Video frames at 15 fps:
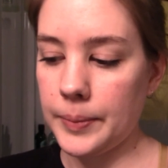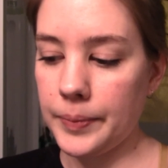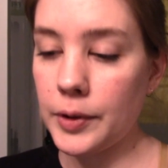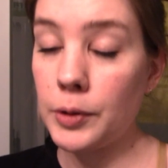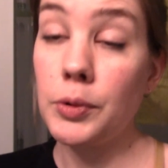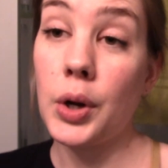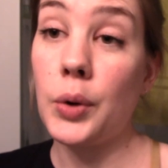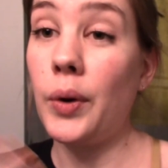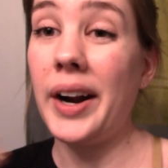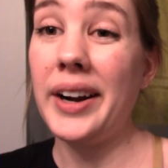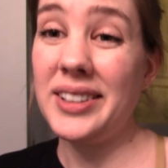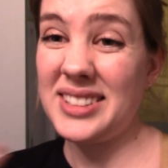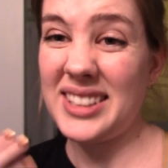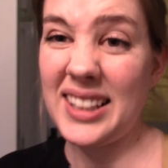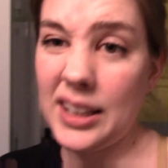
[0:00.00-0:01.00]

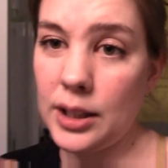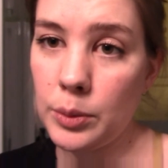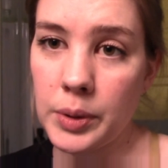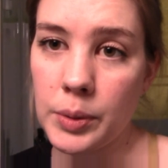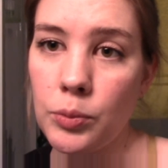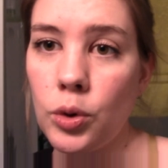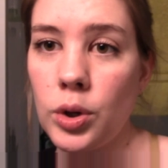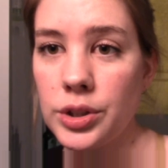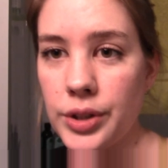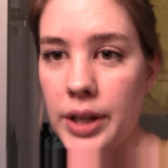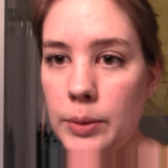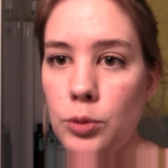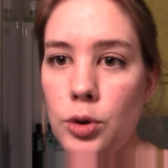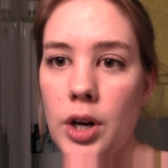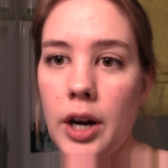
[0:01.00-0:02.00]
requires a little bit more to get
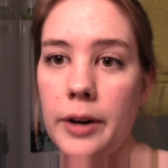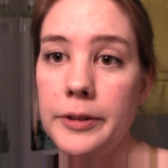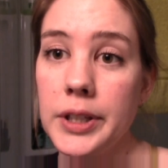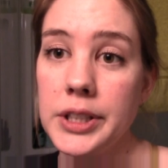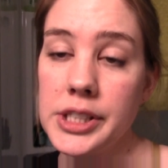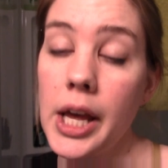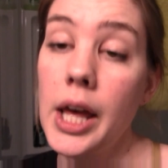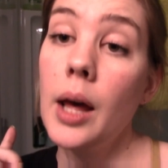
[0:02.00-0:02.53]
more coverage,